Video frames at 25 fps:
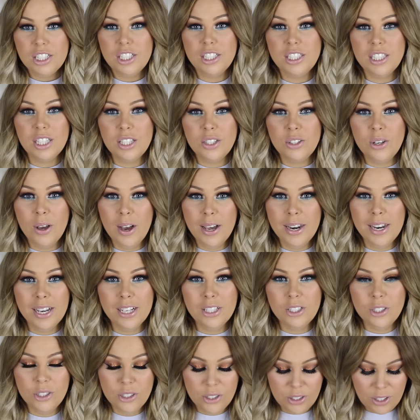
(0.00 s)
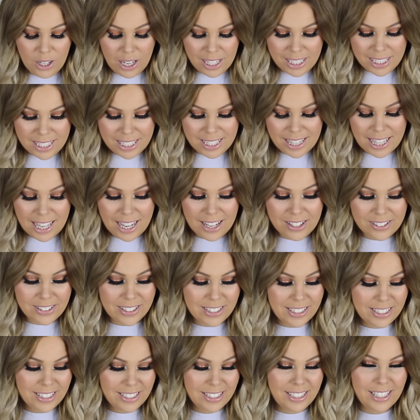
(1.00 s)
She's at
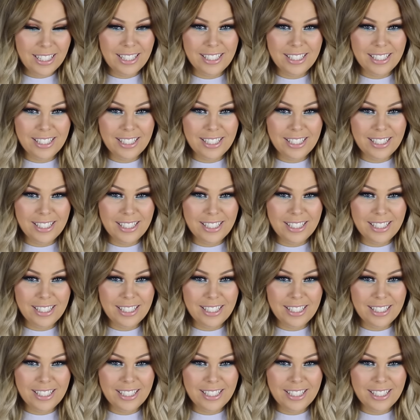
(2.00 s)
990,000